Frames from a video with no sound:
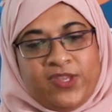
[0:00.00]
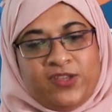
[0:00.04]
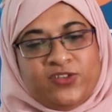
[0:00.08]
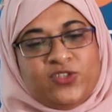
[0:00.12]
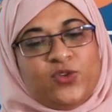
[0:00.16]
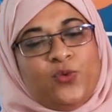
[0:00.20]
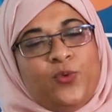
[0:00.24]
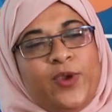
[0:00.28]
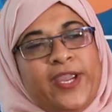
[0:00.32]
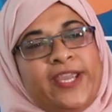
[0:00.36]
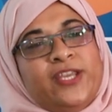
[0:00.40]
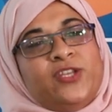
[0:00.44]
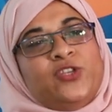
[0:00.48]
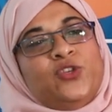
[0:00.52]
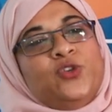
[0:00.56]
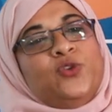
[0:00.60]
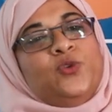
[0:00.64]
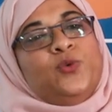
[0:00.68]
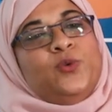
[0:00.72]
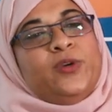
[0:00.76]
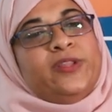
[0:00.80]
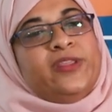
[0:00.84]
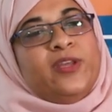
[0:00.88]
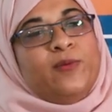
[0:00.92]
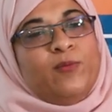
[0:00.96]
So where
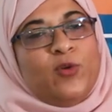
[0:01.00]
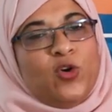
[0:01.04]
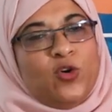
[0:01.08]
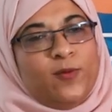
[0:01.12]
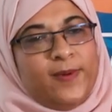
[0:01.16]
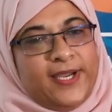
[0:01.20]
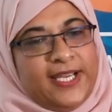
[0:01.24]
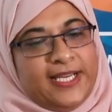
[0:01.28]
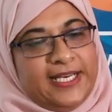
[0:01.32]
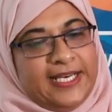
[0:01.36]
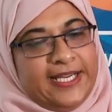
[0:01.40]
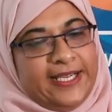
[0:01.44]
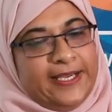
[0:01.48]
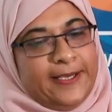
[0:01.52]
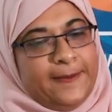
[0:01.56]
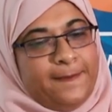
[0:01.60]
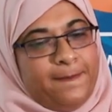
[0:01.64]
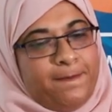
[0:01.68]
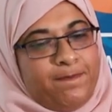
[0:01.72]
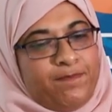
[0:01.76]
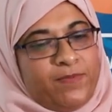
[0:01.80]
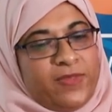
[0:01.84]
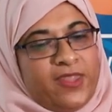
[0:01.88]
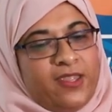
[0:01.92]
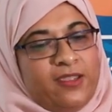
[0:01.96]
to with the mobile lab?
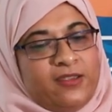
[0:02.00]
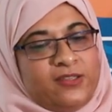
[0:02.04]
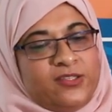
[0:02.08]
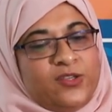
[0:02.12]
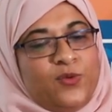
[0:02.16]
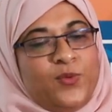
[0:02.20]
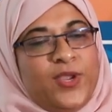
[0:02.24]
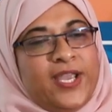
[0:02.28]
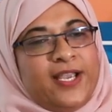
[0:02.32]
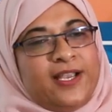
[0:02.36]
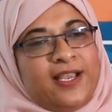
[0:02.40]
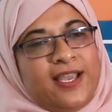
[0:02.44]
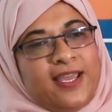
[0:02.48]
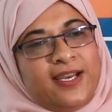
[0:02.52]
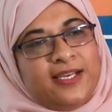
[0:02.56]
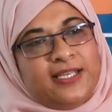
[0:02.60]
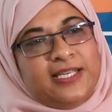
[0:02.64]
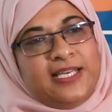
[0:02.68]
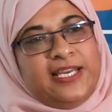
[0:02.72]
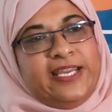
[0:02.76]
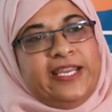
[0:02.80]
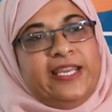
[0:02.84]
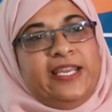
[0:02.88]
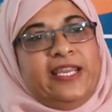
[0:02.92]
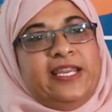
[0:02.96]
So we are
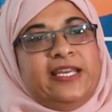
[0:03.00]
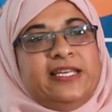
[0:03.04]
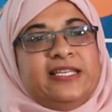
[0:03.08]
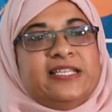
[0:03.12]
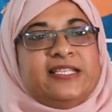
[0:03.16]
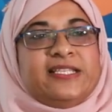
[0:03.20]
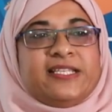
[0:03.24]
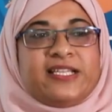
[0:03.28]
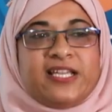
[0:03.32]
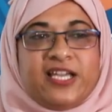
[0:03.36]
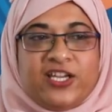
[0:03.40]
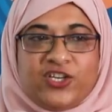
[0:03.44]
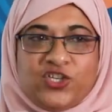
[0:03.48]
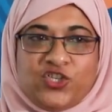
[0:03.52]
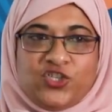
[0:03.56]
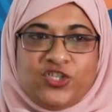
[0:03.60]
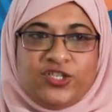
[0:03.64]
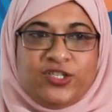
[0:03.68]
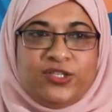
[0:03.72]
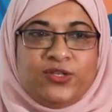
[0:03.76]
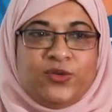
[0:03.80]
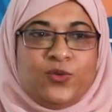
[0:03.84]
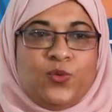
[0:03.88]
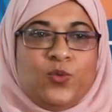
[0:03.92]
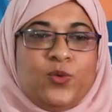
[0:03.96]
currently in
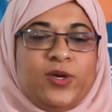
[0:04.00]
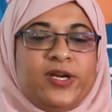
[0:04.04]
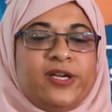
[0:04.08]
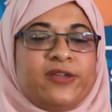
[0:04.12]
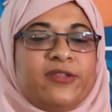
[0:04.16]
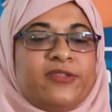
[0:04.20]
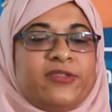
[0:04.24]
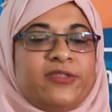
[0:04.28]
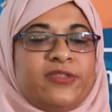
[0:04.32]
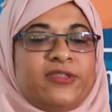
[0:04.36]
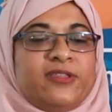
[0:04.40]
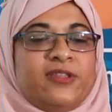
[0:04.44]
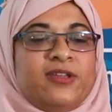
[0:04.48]
discussion with